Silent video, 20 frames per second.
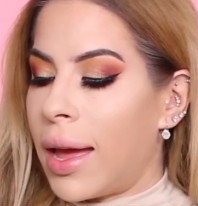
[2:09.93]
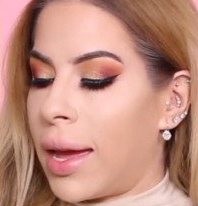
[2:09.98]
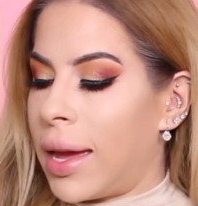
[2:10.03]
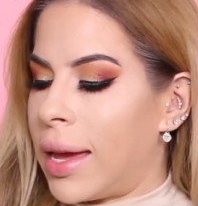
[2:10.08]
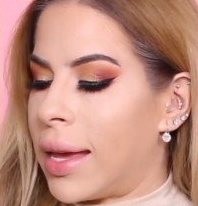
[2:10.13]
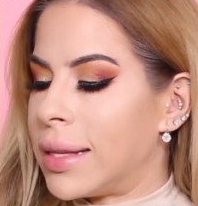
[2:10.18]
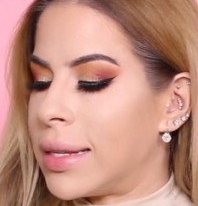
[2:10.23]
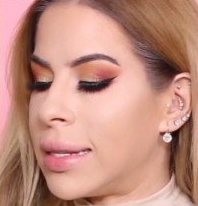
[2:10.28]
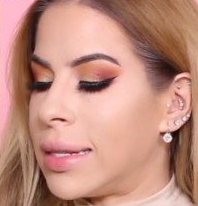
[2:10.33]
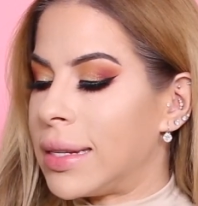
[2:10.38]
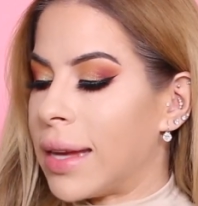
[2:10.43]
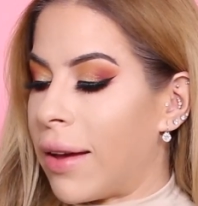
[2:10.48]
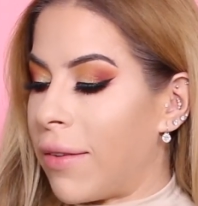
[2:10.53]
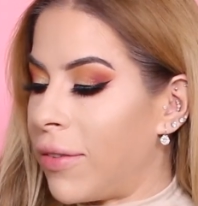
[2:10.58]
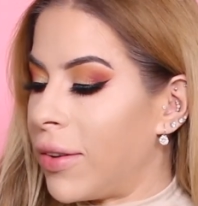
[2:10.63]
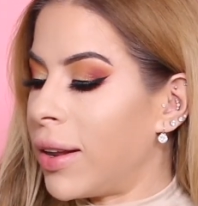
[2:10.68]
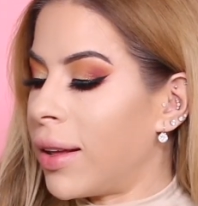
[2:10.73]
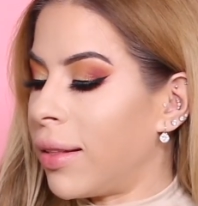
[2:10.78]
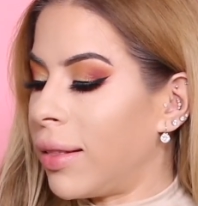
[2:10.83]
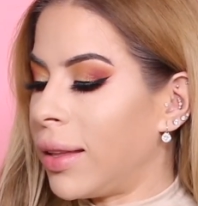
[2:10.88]
It's
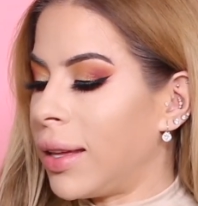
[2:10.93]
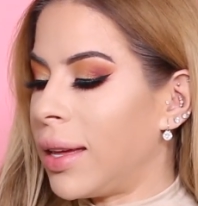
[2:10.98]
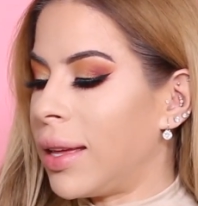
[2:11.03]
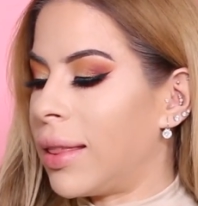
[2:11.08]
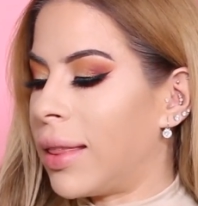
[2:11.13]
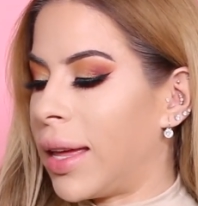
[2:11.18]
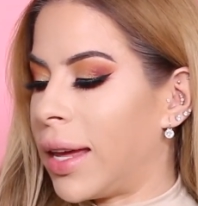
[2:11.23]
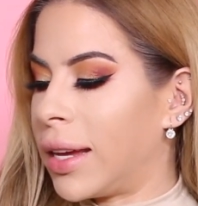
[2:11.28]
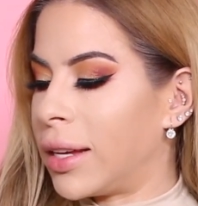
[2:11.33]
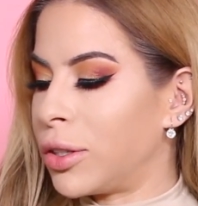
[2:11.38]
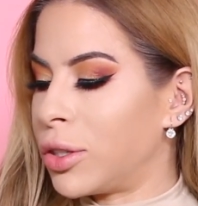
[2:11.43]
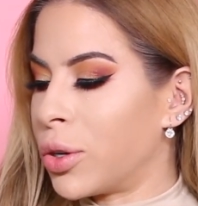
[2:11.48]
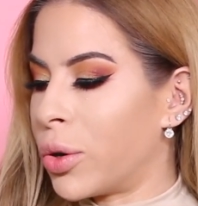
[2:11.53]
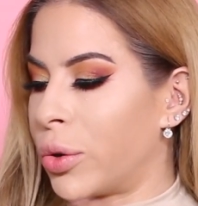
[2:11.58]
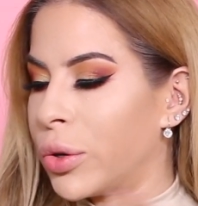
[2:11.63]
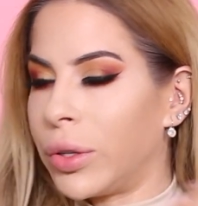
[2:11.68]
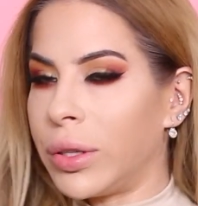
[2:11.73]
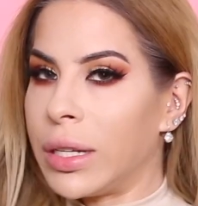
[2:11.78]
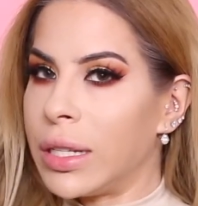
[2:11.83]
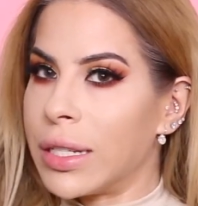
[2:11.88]
definitely like
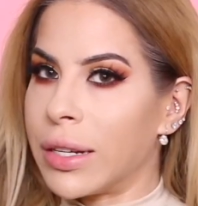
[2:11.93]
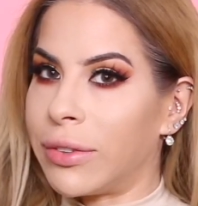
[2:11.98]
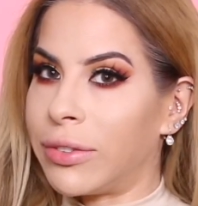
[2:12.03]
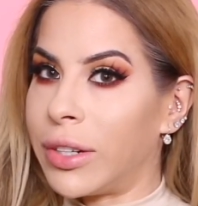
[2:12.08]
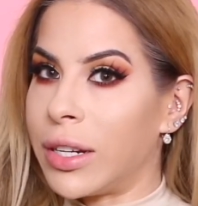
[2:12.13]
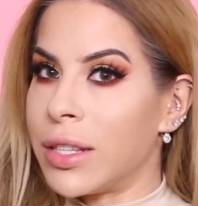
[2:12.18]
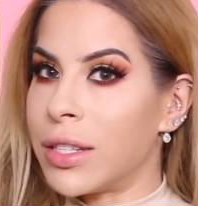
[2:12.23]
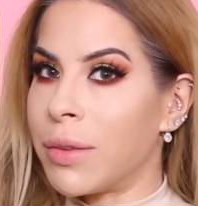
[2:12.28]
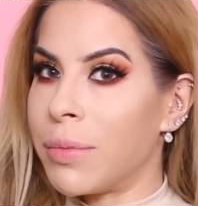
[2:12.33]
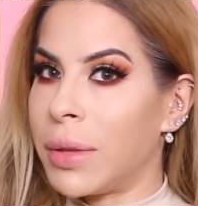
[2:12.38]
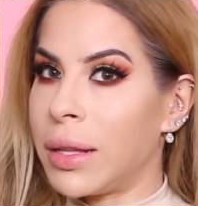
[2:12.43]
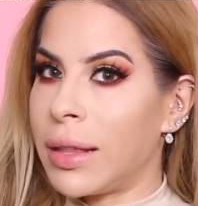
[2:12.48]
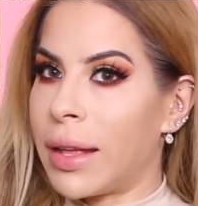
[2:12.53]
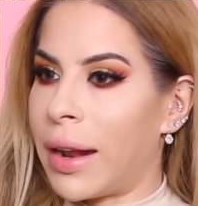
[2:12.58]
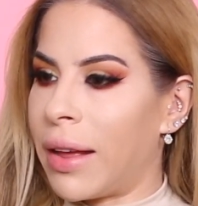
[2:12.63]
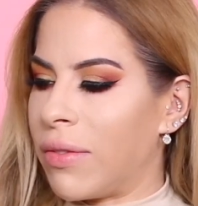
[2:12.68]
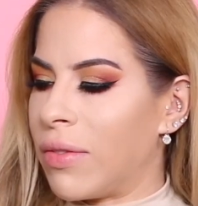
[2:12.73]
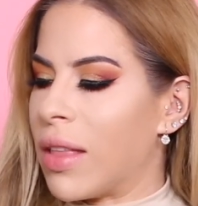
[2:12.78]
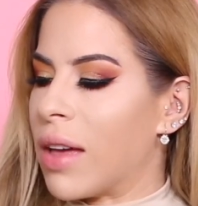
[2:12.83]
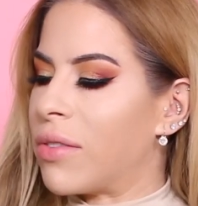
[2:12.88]
totally different, something that
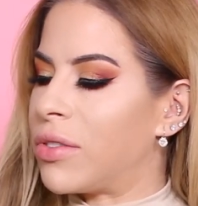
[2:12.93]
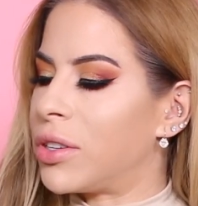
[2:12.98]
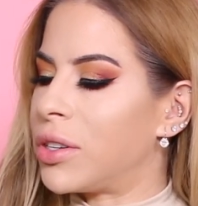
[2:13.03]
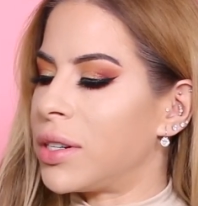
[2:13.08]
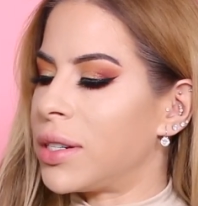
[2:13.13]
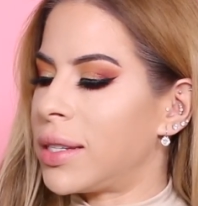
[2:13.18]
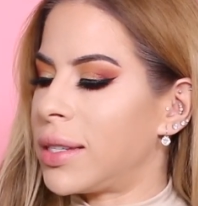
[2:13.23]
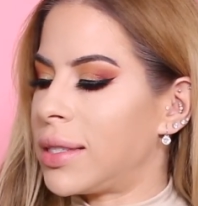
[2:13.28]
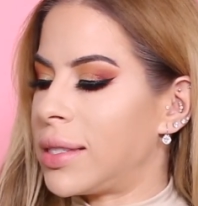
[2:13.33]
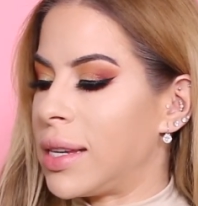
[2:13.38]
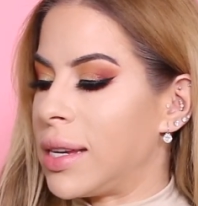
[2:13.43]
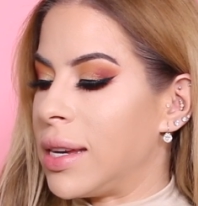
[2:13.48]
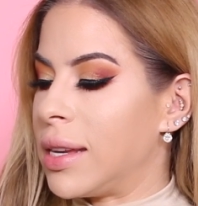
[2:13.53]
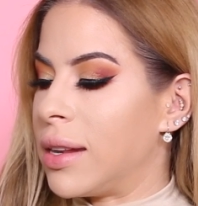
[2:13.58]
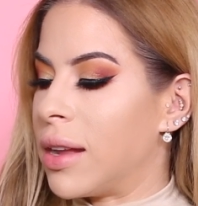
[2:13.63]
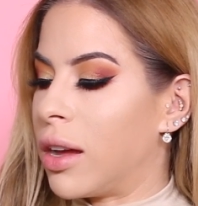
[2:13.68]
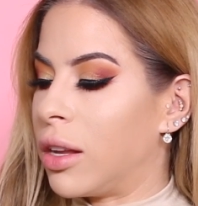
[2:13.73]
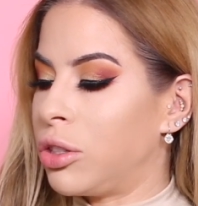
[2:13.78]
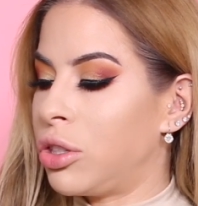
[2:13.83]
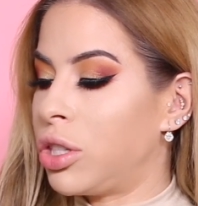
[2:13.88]
I've never
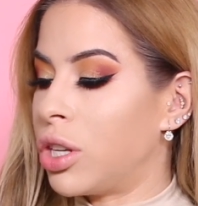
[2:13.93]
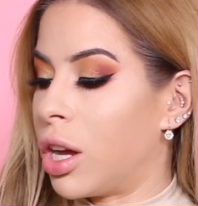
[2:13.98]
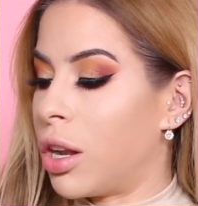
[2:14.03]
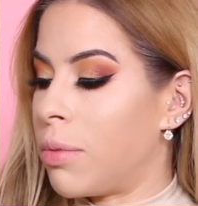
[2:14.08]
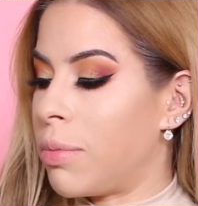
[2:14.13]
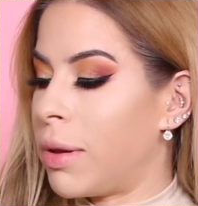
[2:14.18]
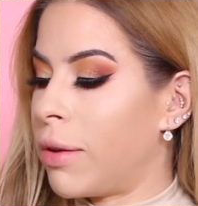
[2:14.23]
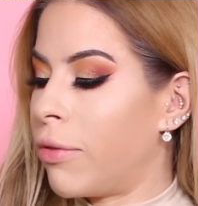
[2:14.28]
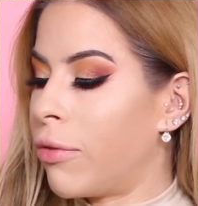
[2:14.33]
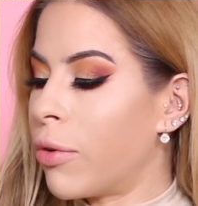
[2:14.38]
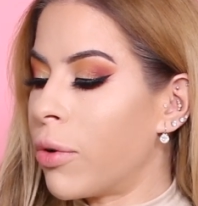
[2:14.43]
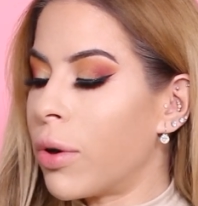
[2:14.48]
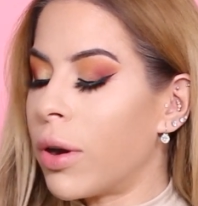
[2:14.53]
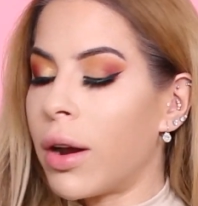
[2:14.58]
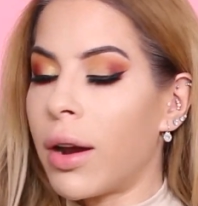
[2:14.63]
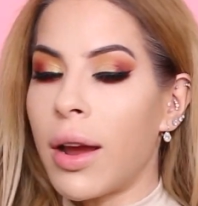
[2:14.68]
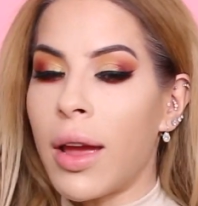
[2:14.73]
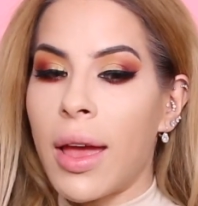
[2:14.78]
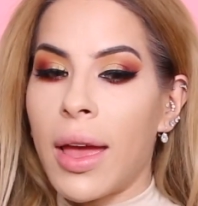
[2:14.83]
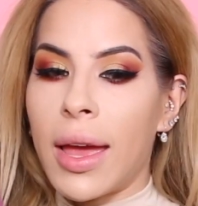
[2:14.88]
seen done
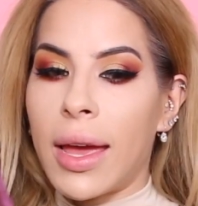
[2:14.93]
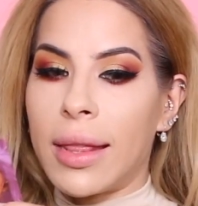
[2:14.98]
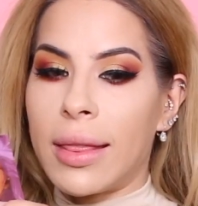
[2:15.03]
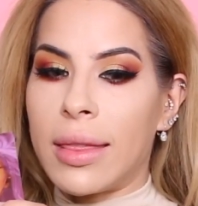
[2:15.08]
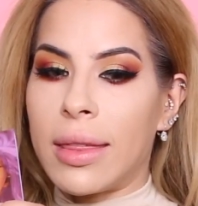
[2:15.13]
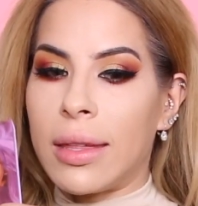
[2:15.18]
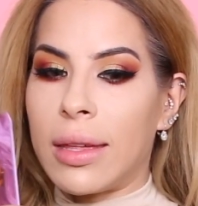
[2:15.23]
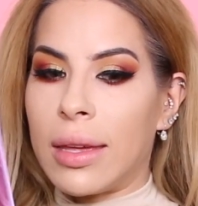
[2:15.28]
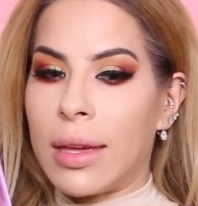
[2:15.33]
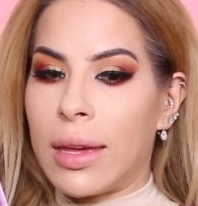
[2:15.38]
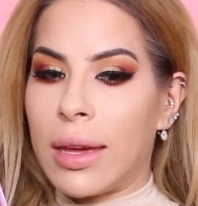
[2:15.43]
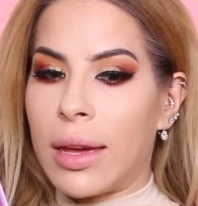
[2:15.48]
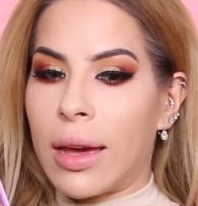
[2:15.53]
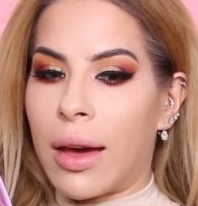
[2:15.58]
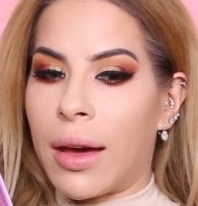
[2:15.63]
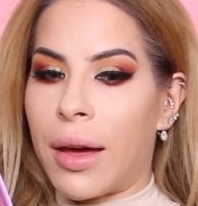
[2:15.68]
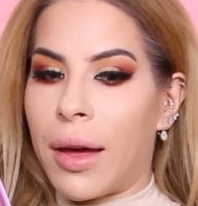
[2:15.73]
before. The